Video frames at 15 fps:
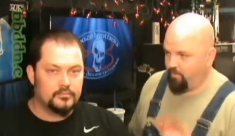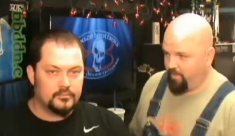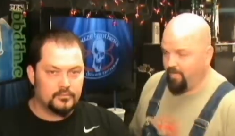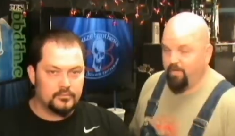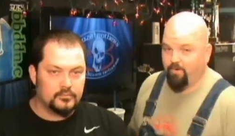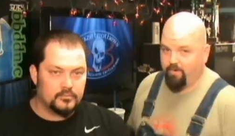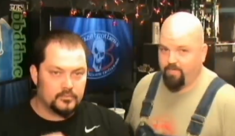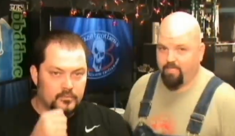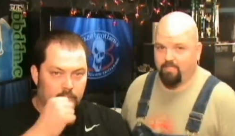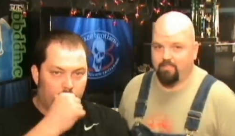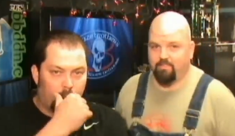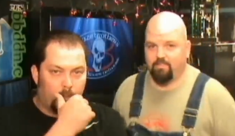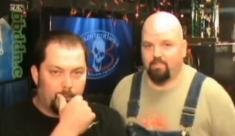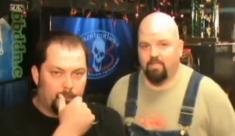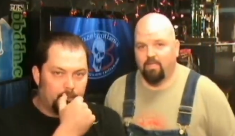Speaker 1: here it is.
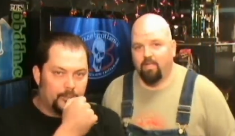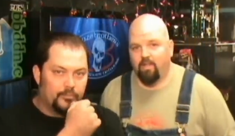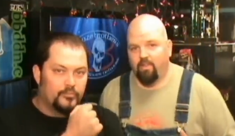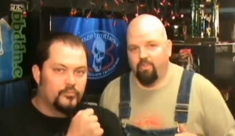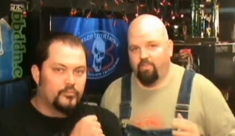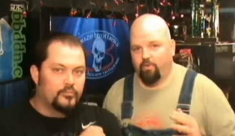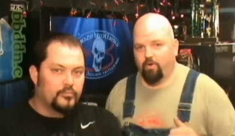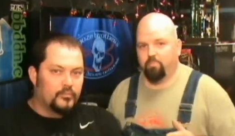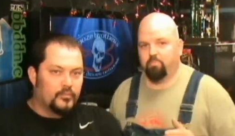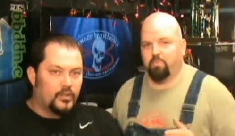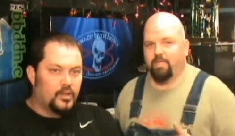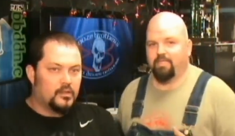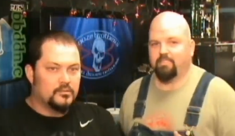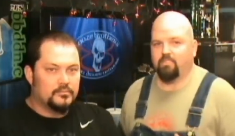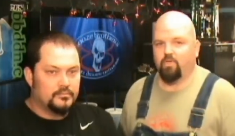Third
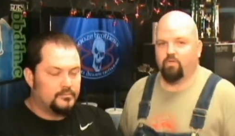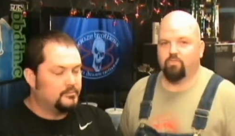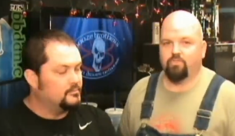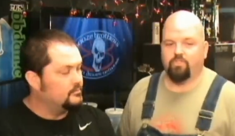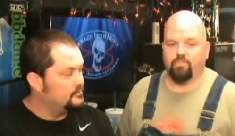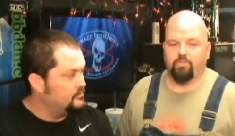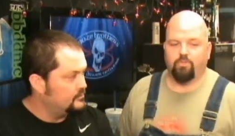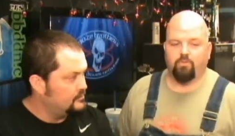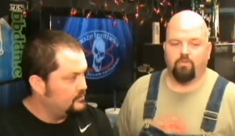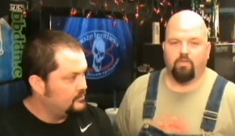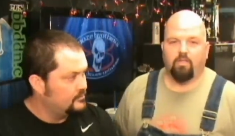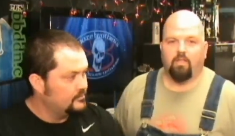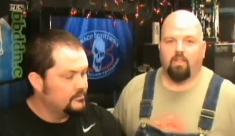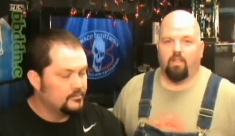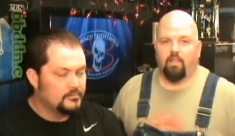place goes to...
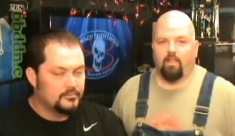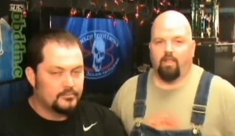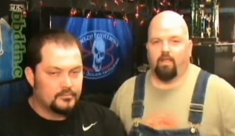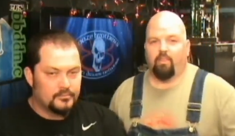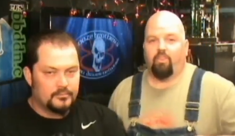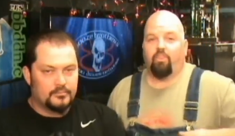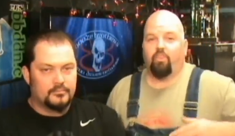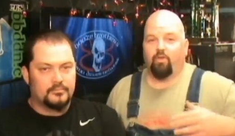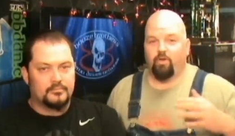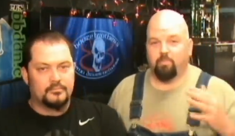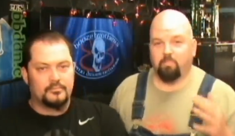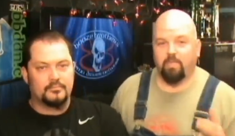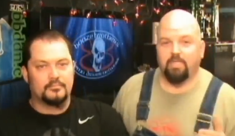Third